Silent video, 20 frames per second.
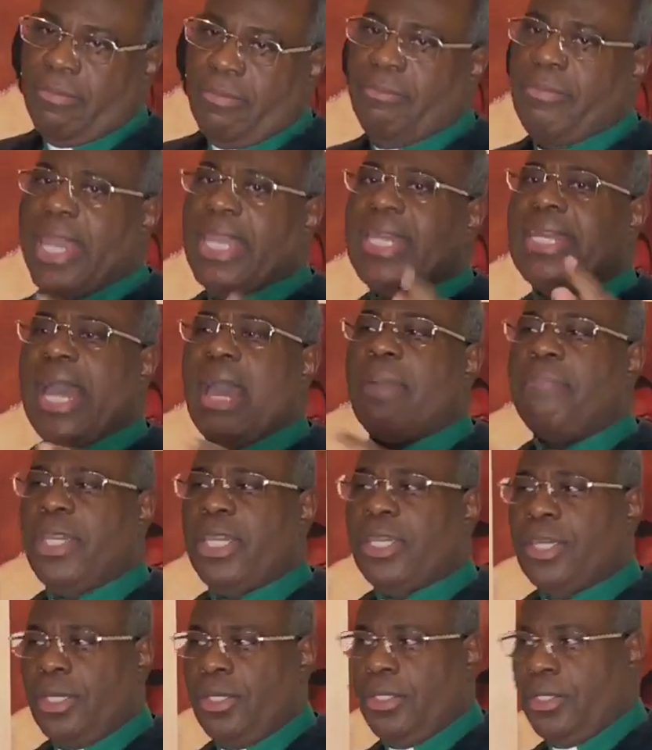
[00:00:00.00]
may not
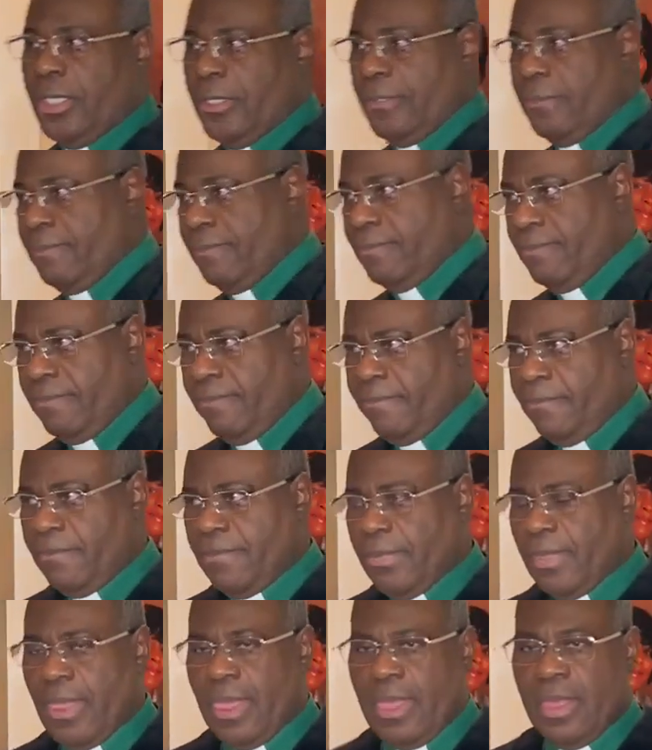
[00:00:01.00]
be good.
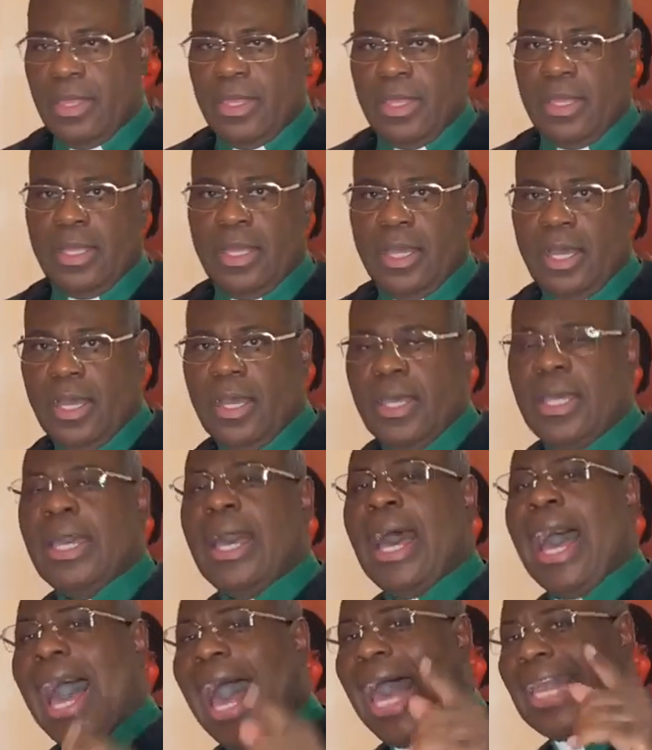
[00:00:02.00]

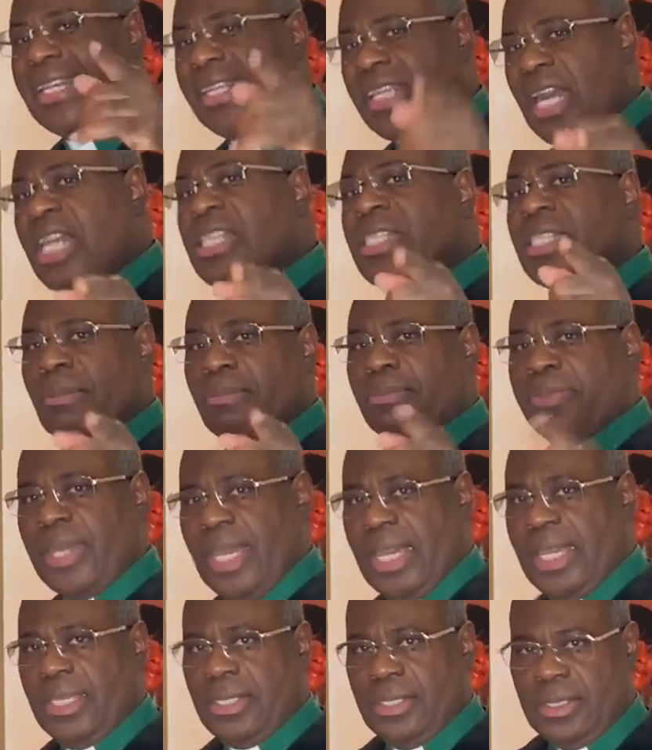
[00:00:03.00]
I've done some
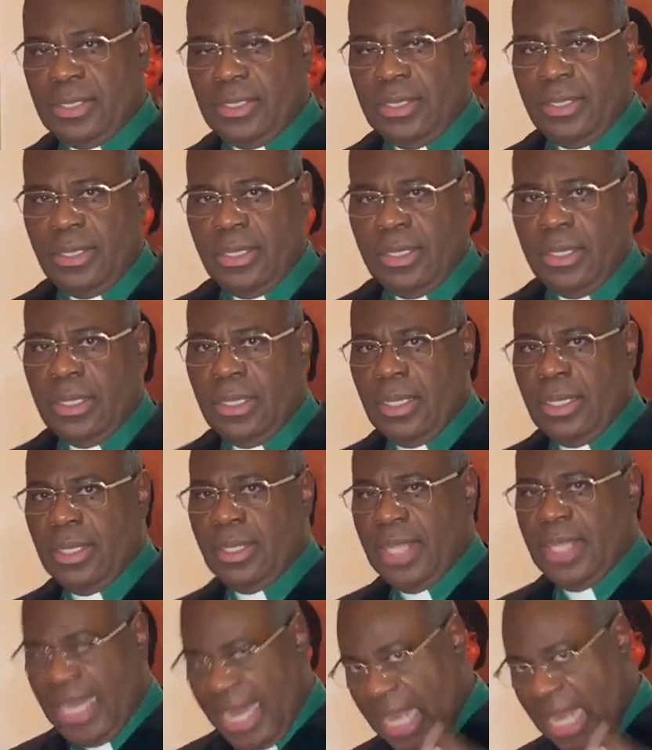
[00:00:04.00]
things
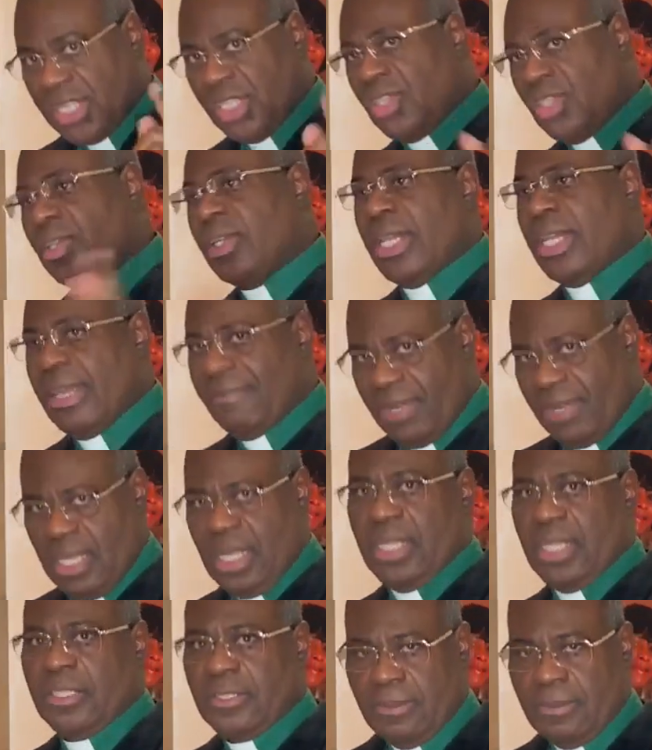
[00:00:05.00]
that I shouldn't have
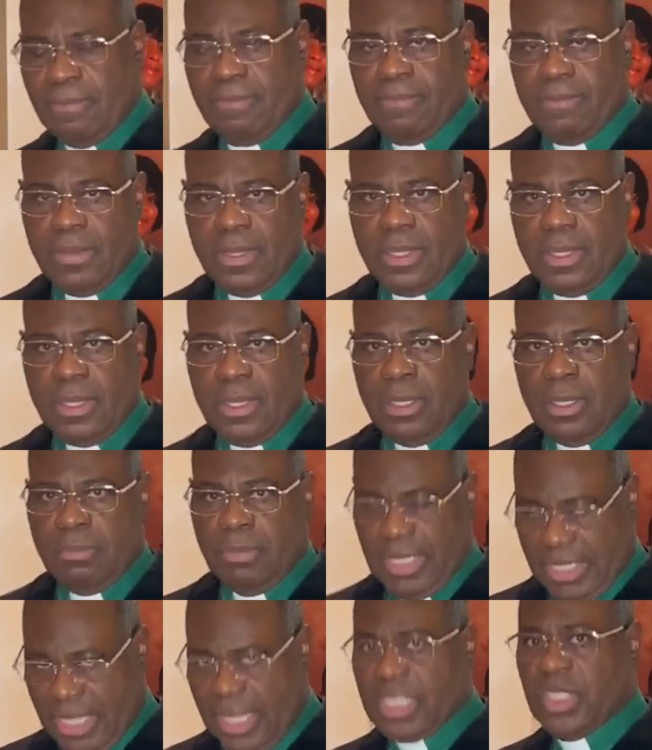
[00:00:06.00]
done.
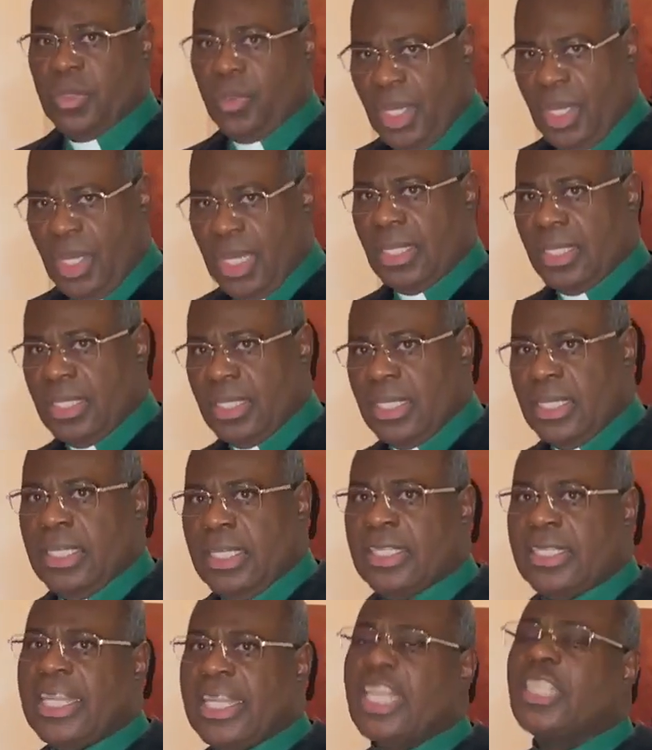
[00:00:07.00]
But guess what?
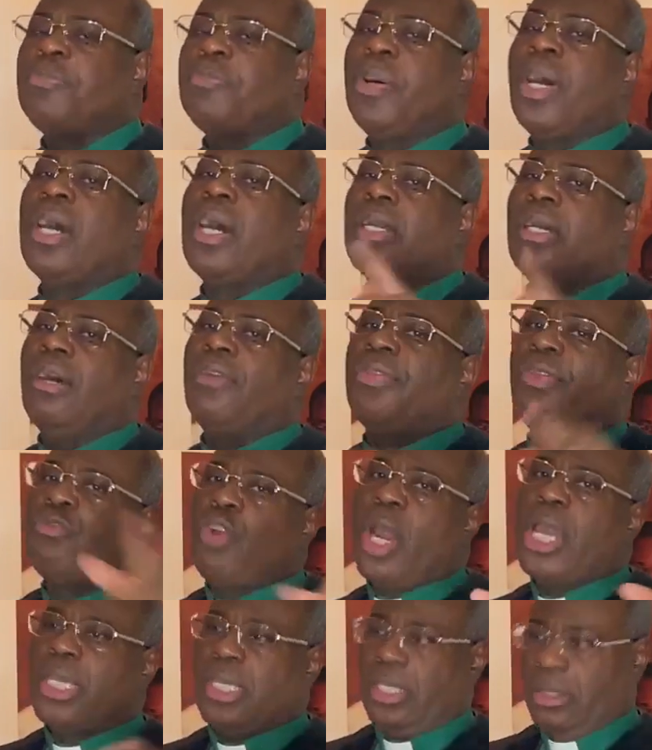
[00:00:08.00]
That's part of the
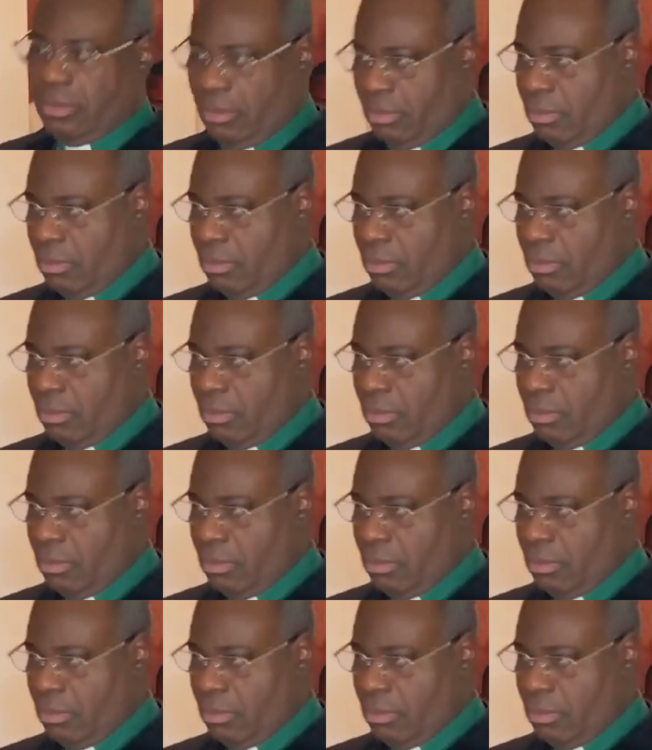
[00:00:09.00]
record.